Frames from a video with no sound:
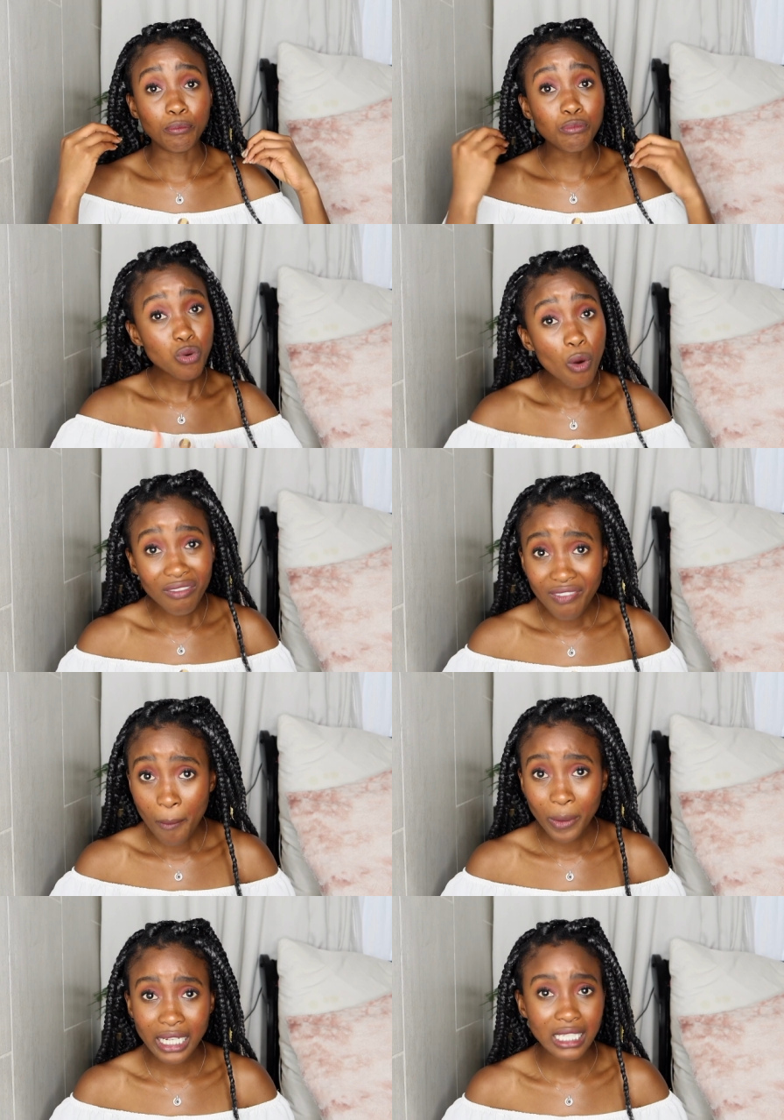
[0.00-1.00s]
poor
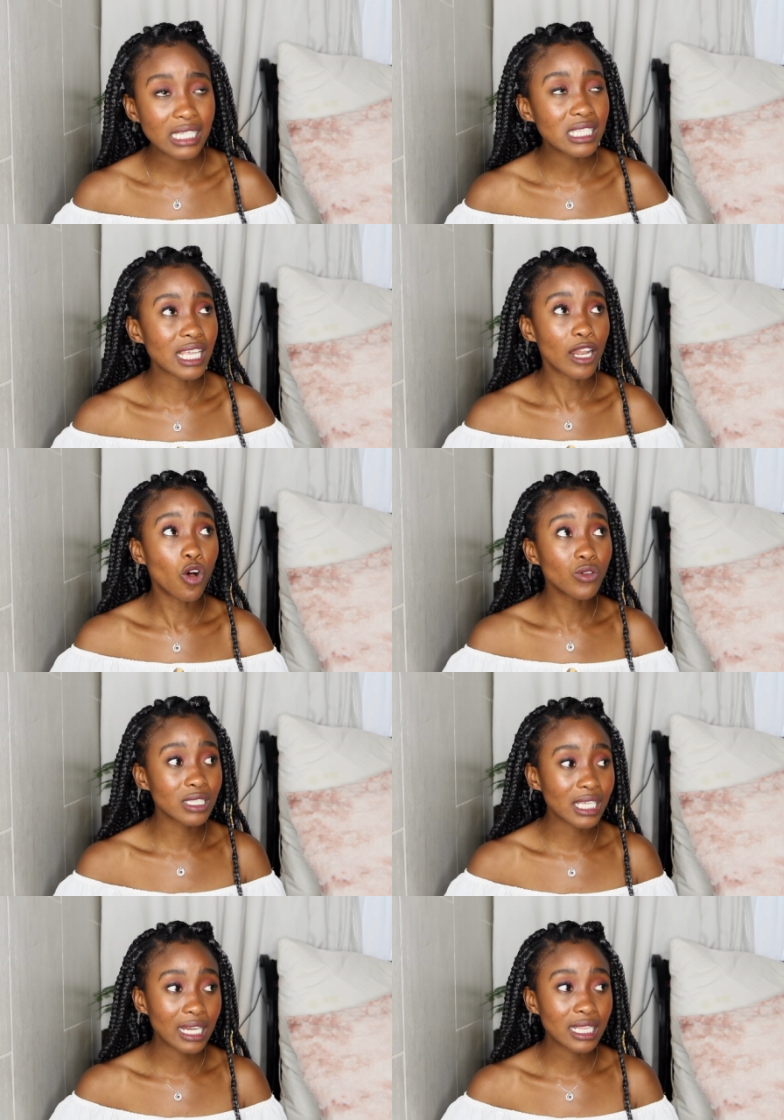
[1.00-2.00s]
families and all
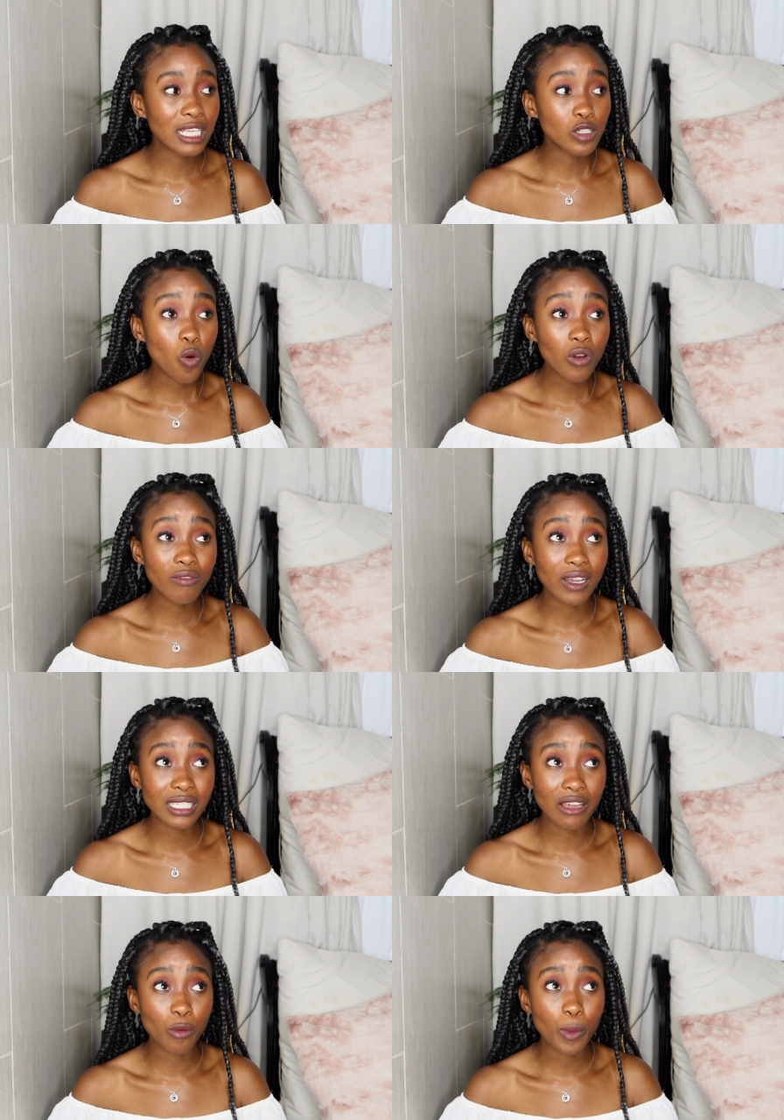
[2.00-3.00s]
these kind of things. All of us
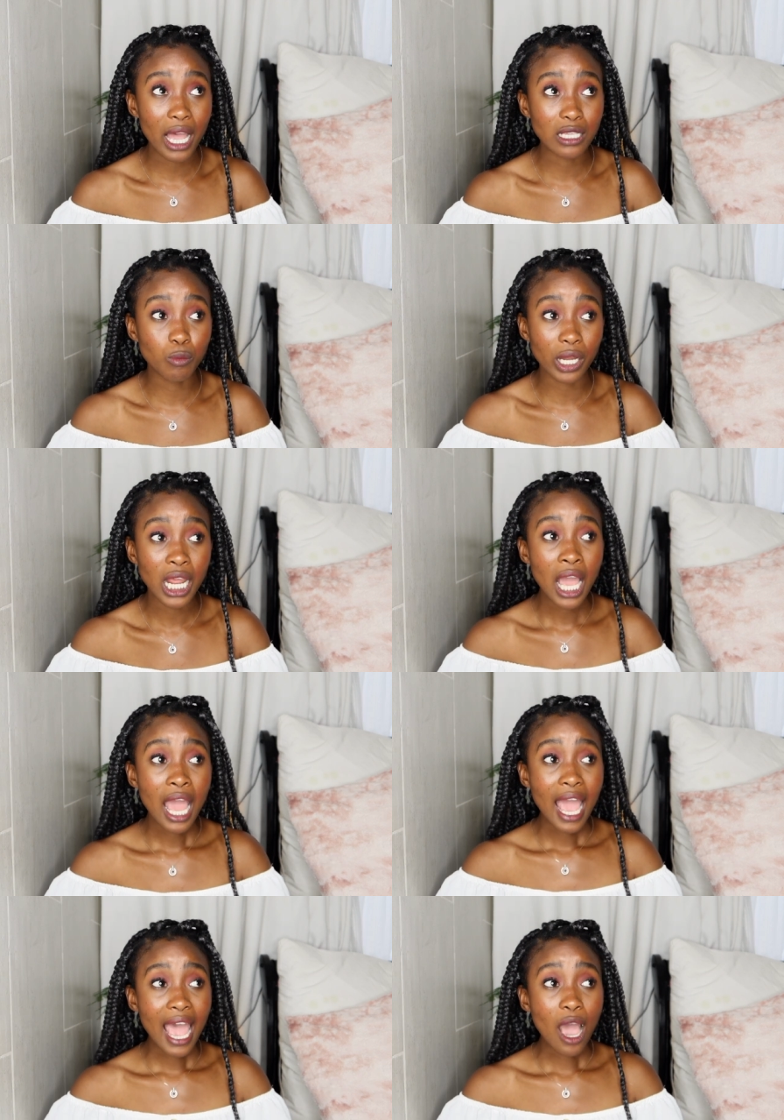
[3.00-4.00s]
have a past. But
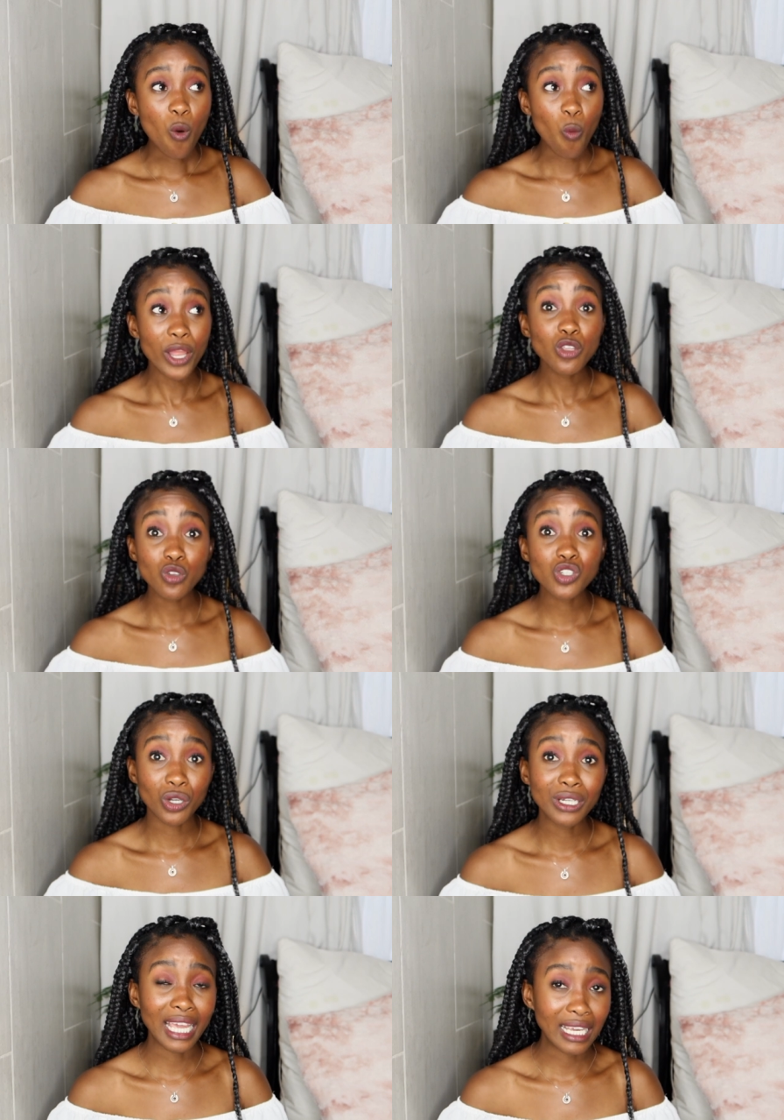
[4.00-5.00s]
when you
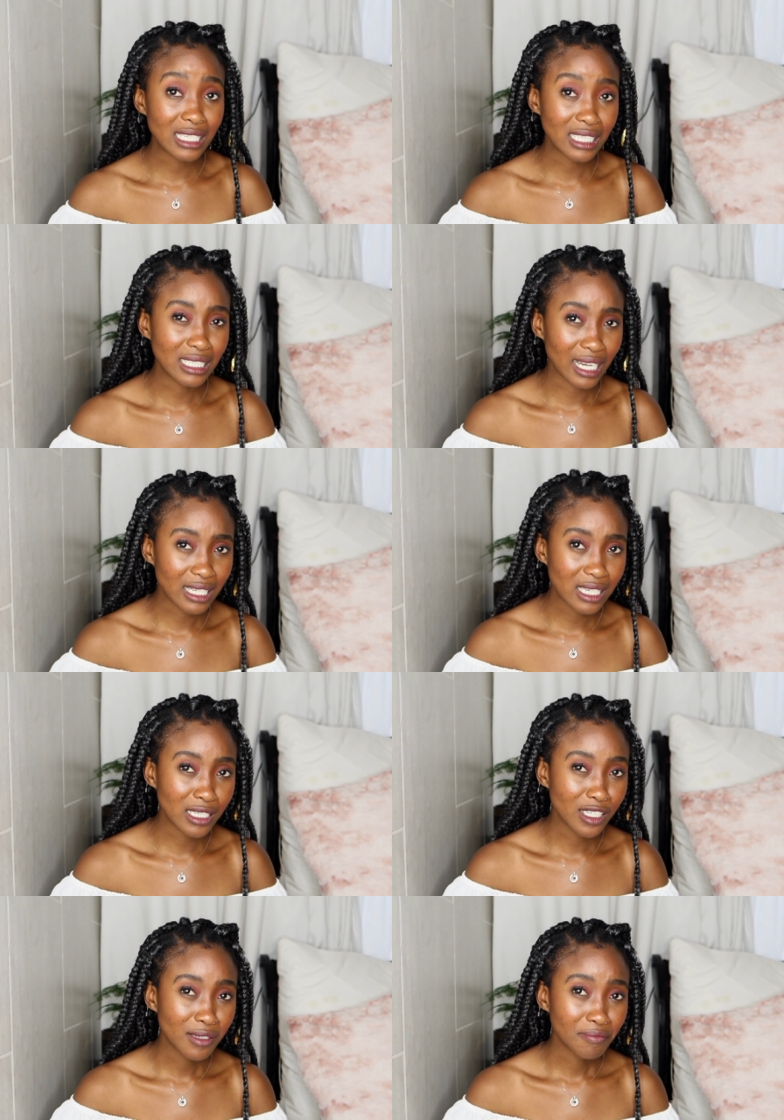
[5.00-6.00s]
turn 18,
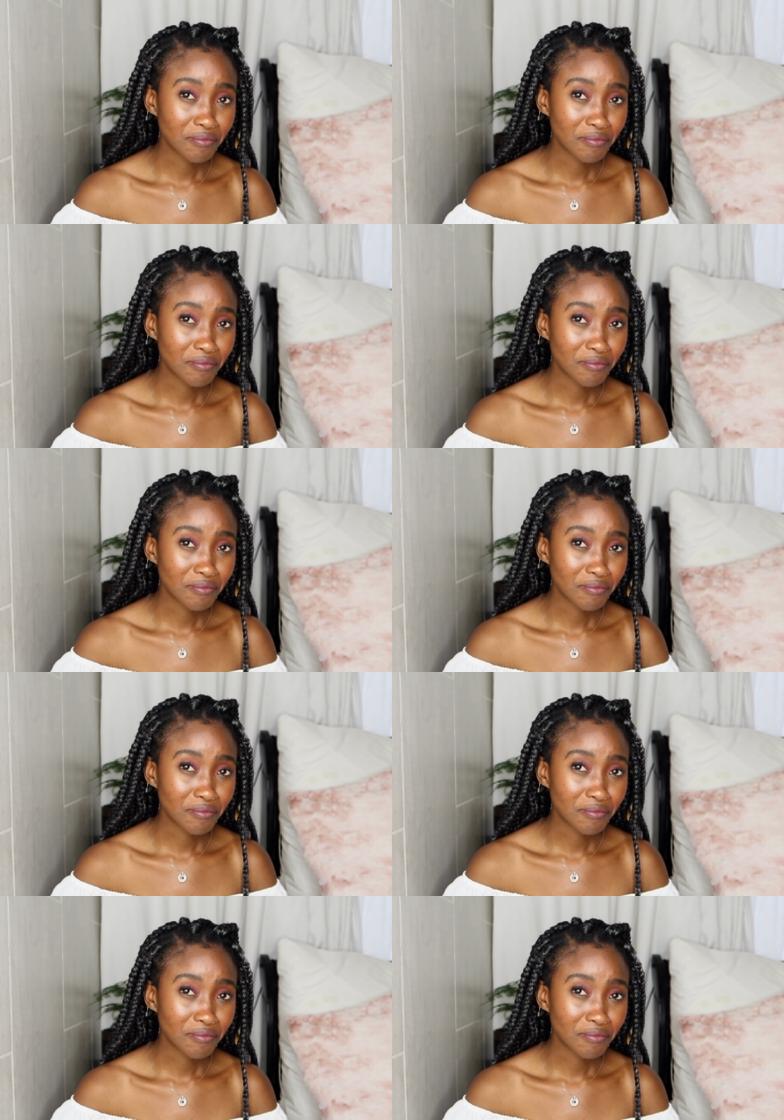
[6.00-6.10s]
19,